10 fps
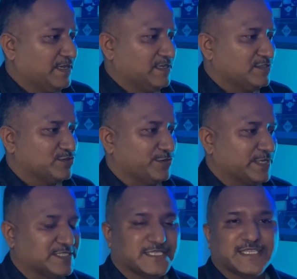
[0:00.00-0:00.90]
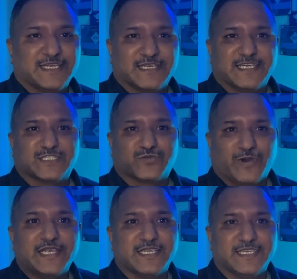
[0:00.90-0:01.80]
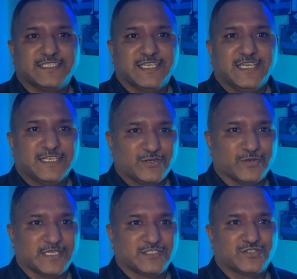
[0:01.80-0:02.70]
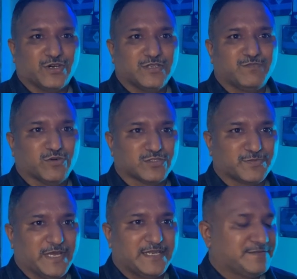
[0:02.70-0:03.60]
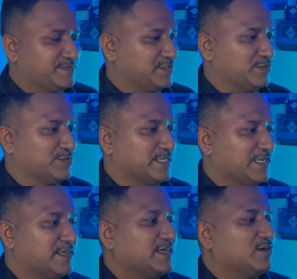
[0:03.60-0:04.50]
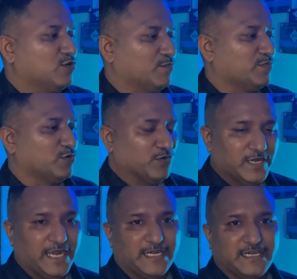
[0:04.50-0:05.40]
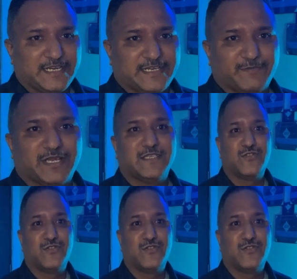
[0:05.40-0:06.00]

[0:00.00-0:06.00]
So you can see that it's quite easy to install Postman using Homebrew, and it applies to